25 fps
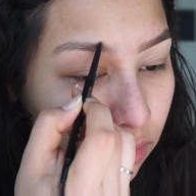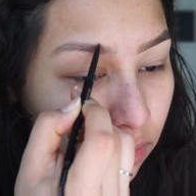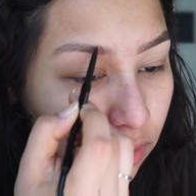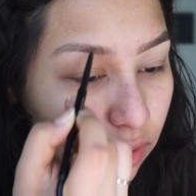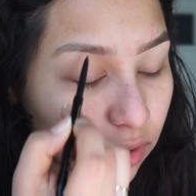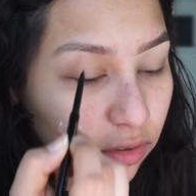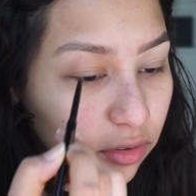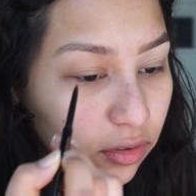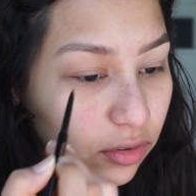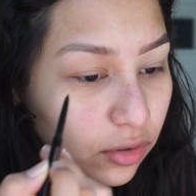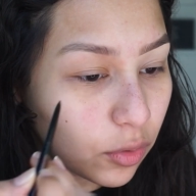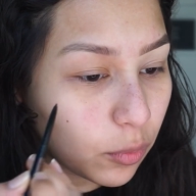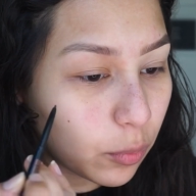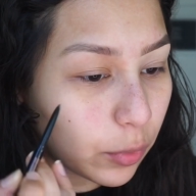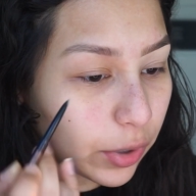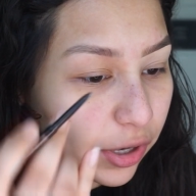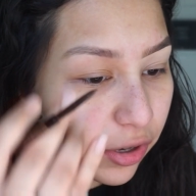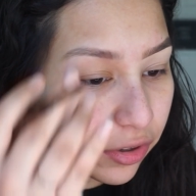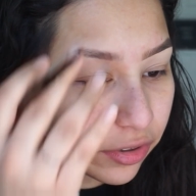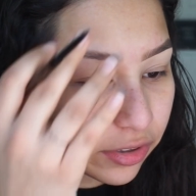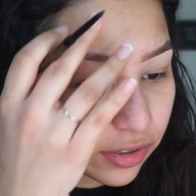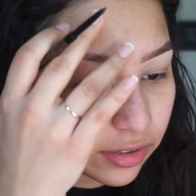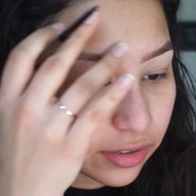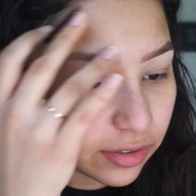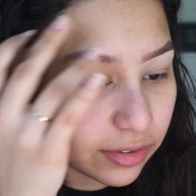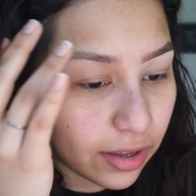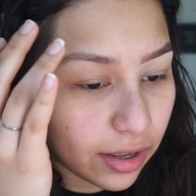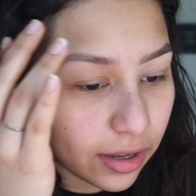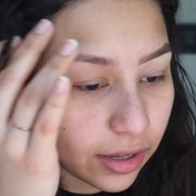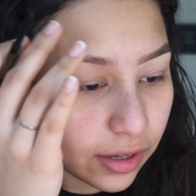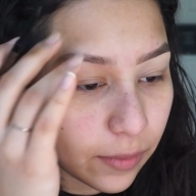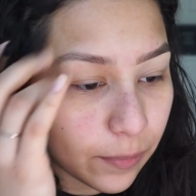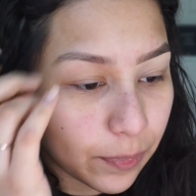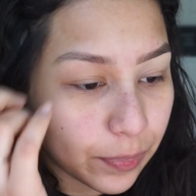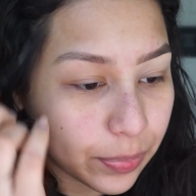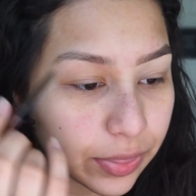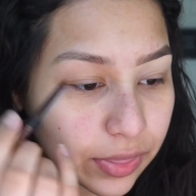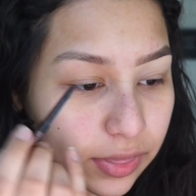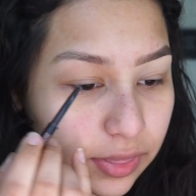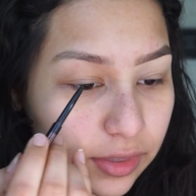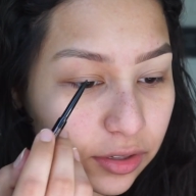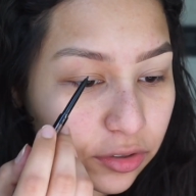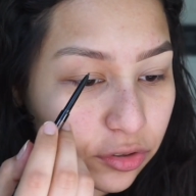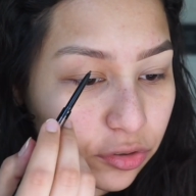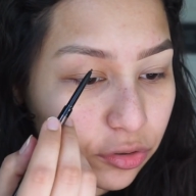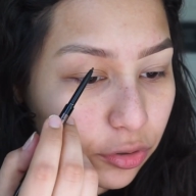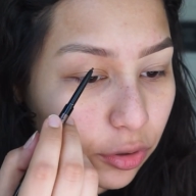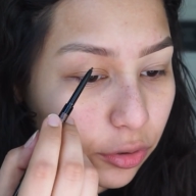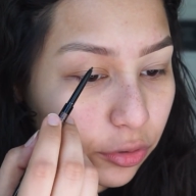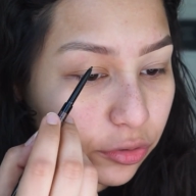It's so weird because like
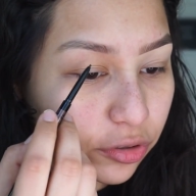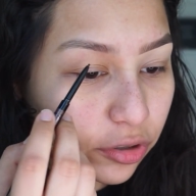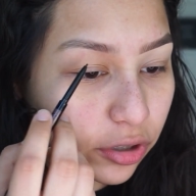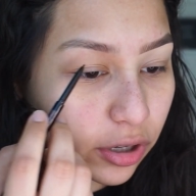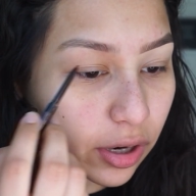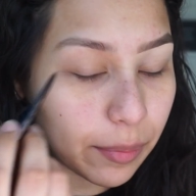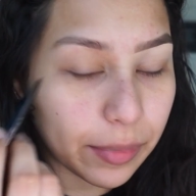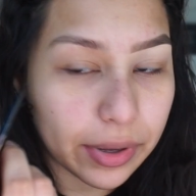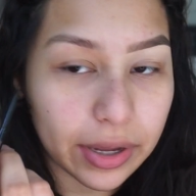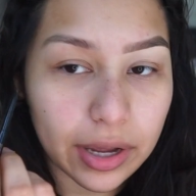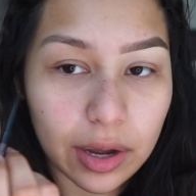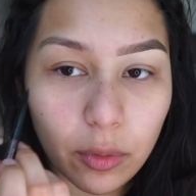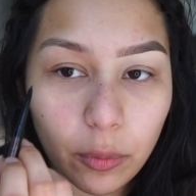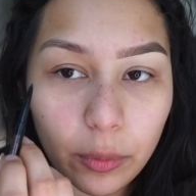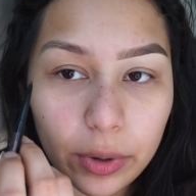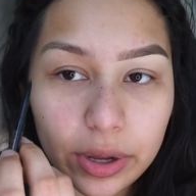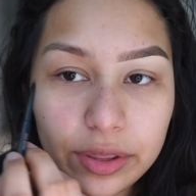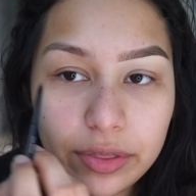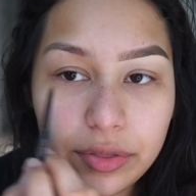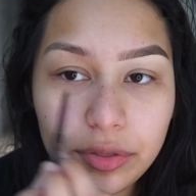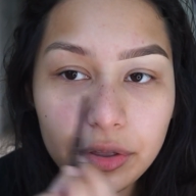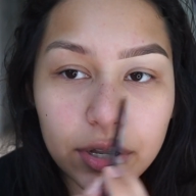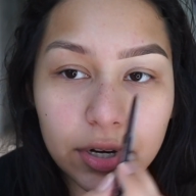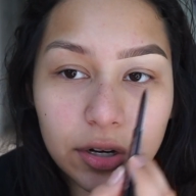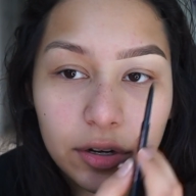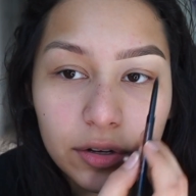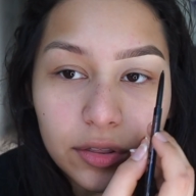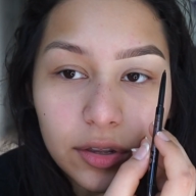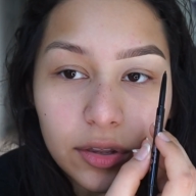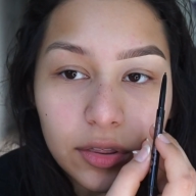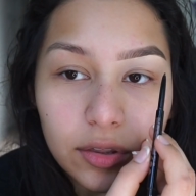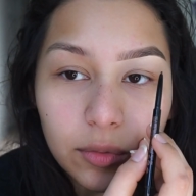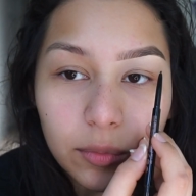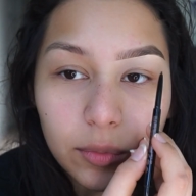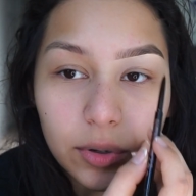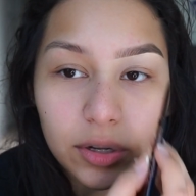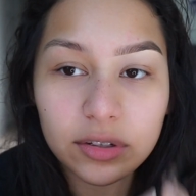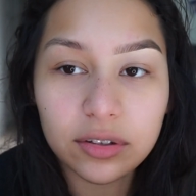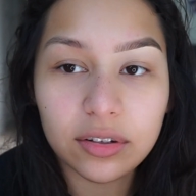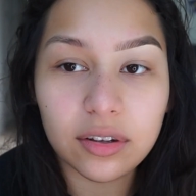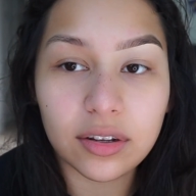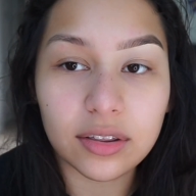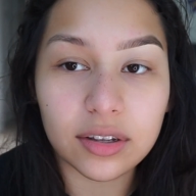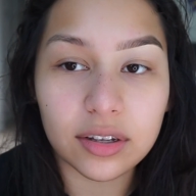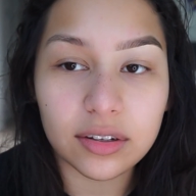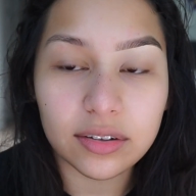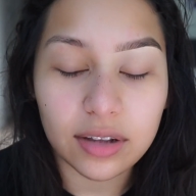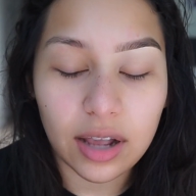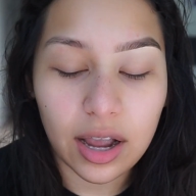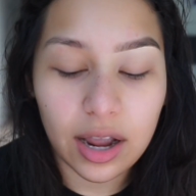these strokes are coming out way thinner than the ones
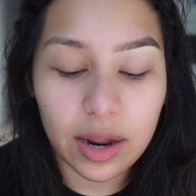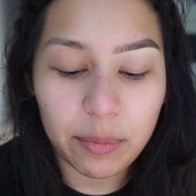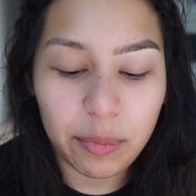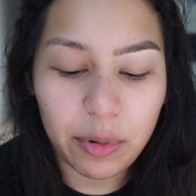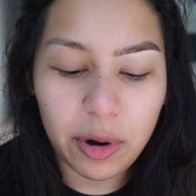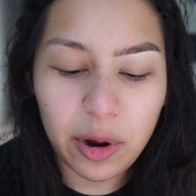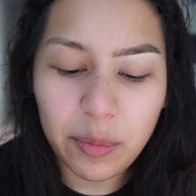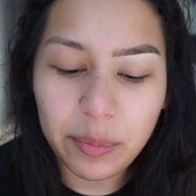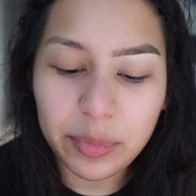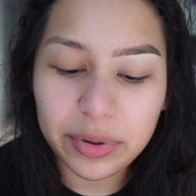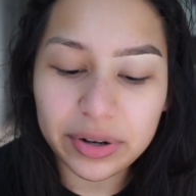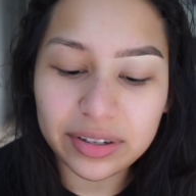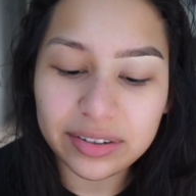on this eyebrow,